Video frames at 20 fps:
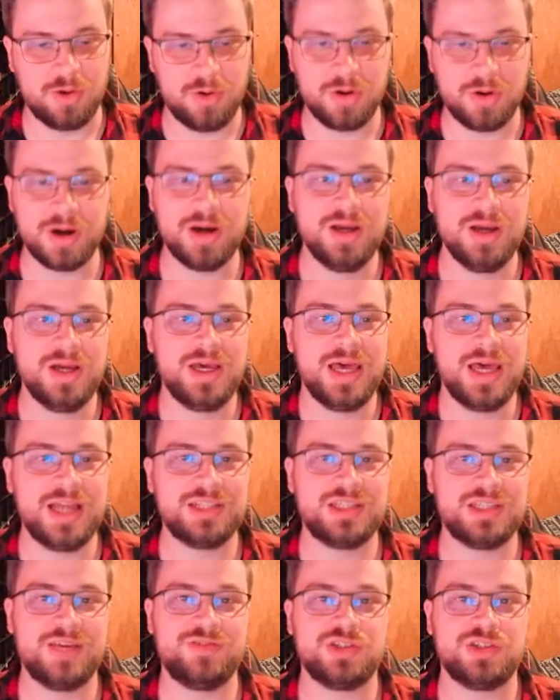Or
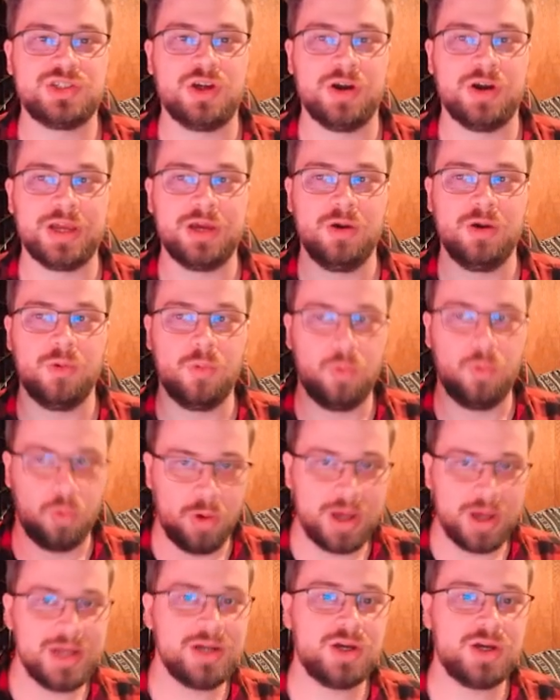instead of discarding
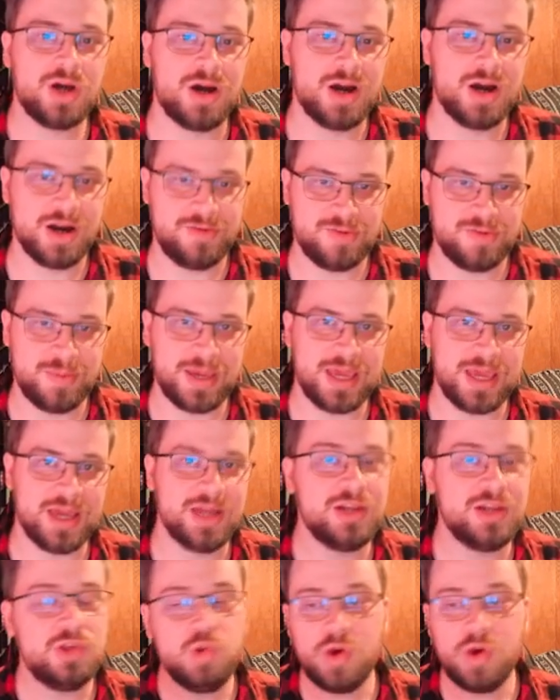1 card from
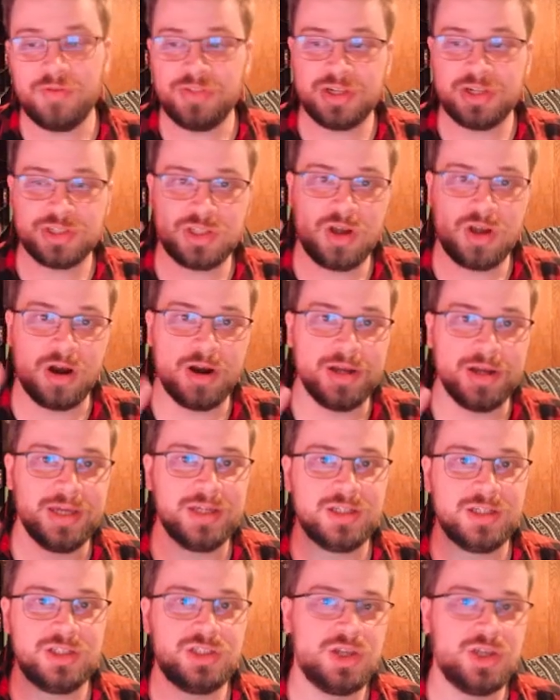hand, you have to discard
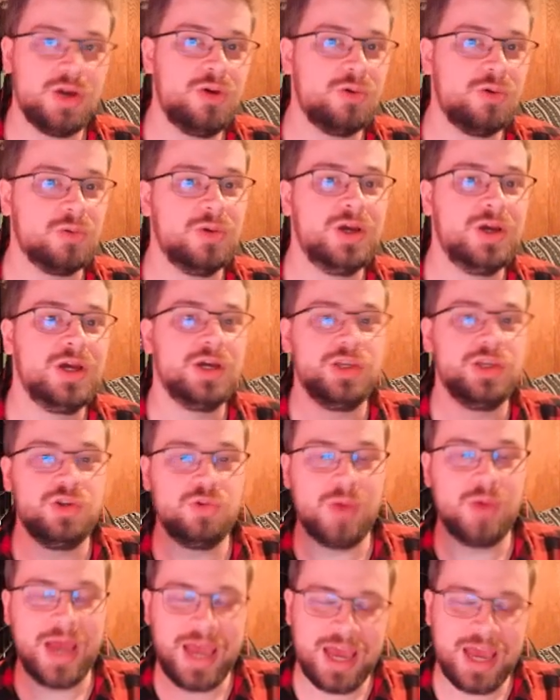2.
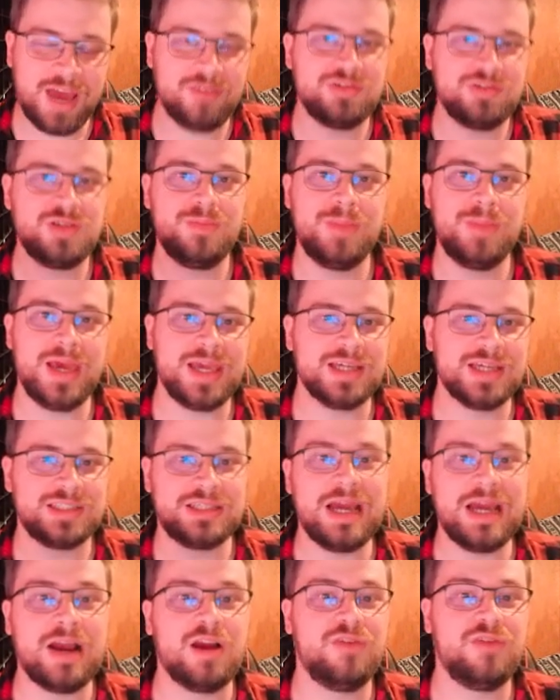You have to make a
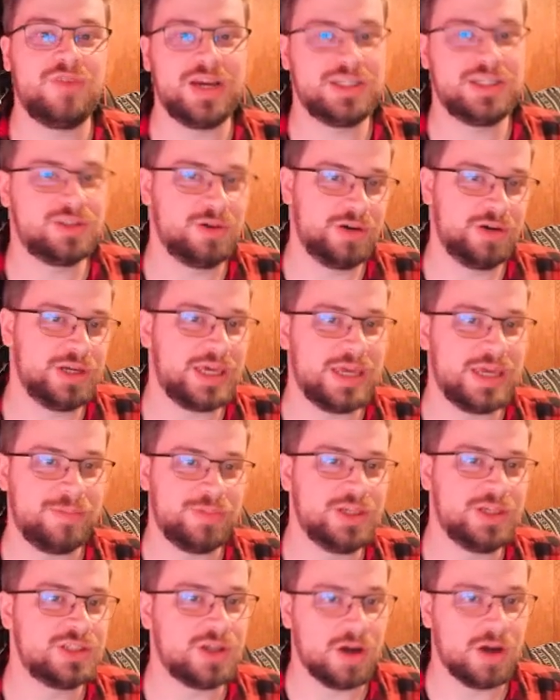sacrifice in order to keep
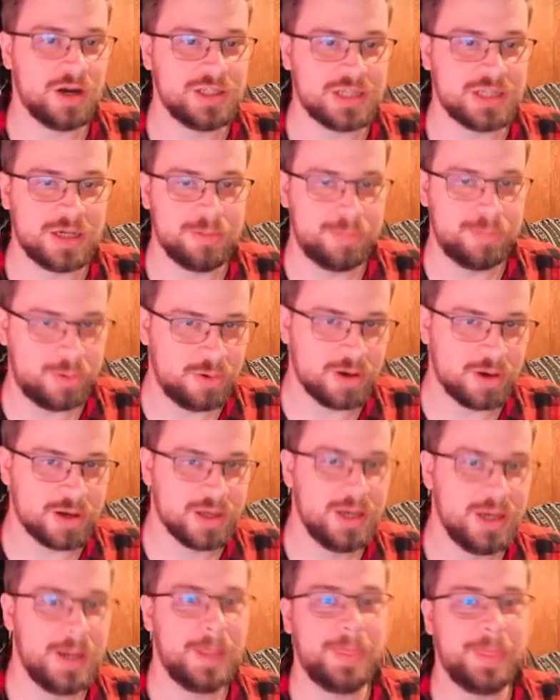these cards on board.
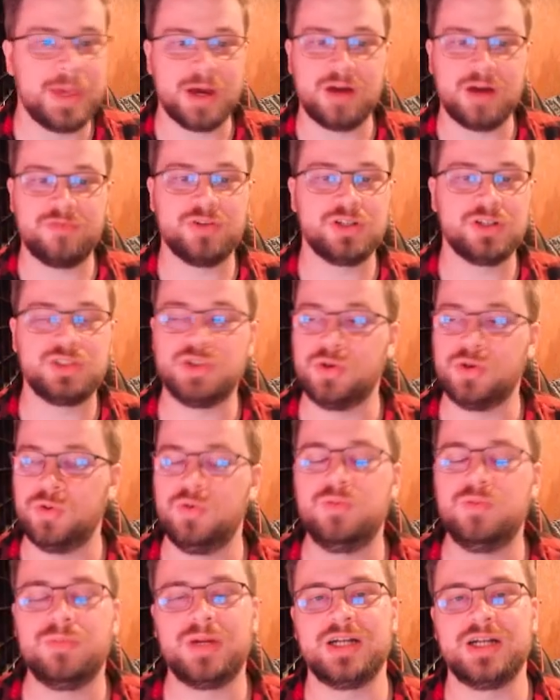They offer too
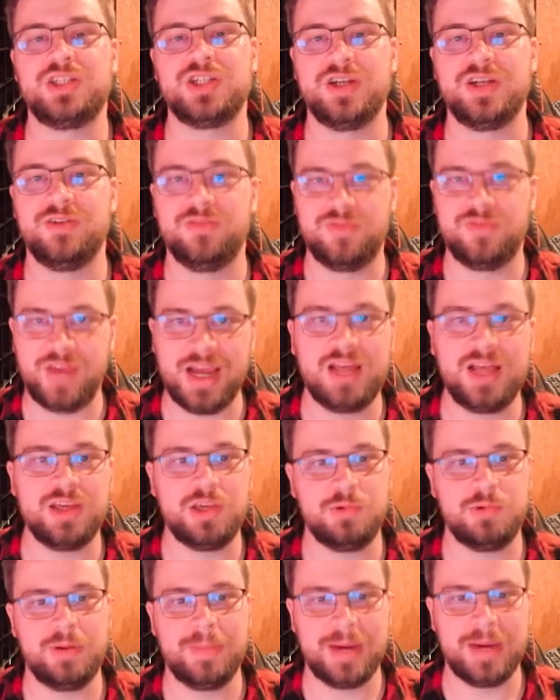much
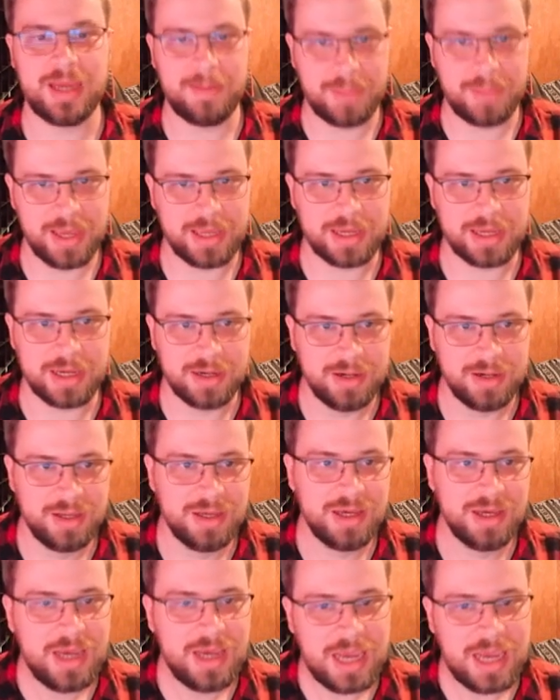value in my opinion.
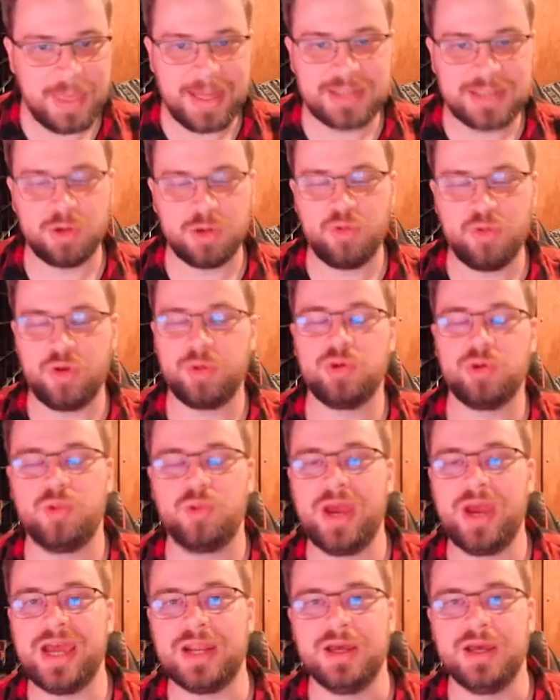And that's the whole thing with
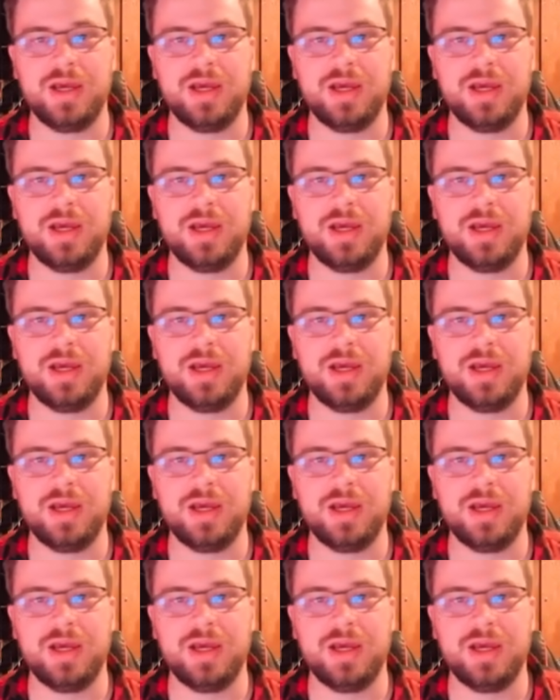red.